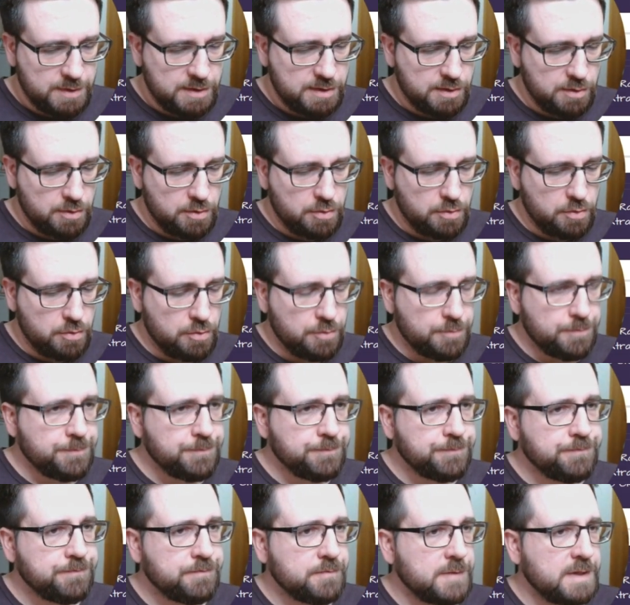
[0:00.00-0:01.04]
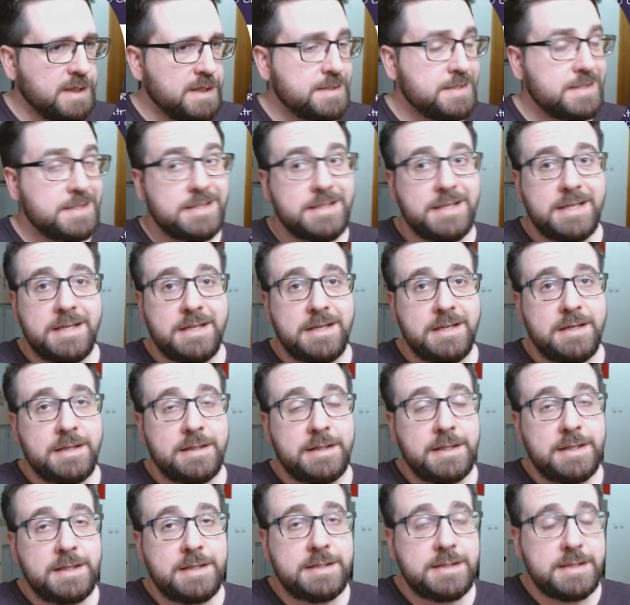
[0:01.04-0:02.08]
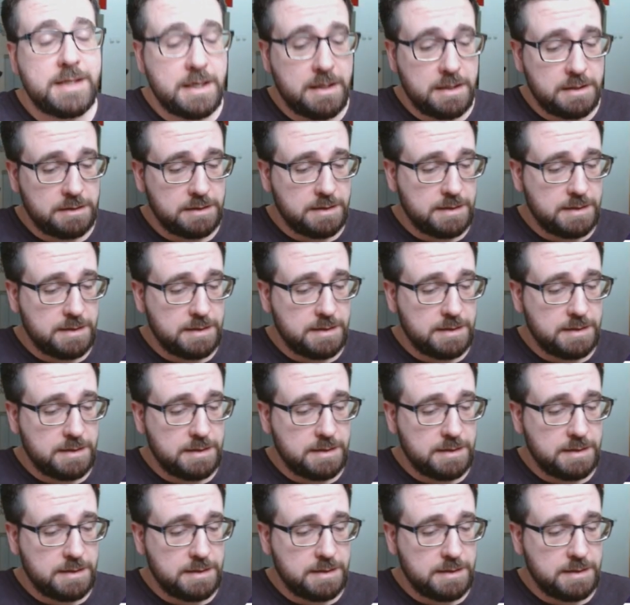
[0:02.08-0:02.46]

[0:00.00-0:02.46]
So these are